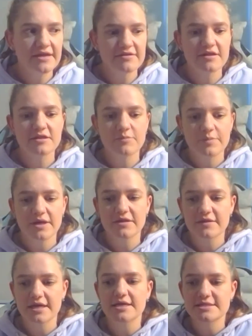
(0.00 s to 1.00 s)
I think the big
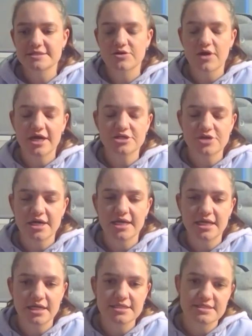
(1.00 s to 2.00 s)
thing is crate
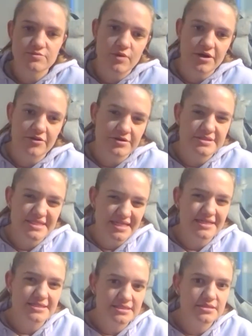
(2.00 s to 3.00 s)
training is one of those
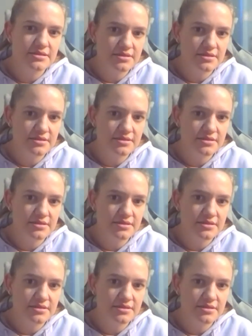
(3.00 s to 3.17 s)
things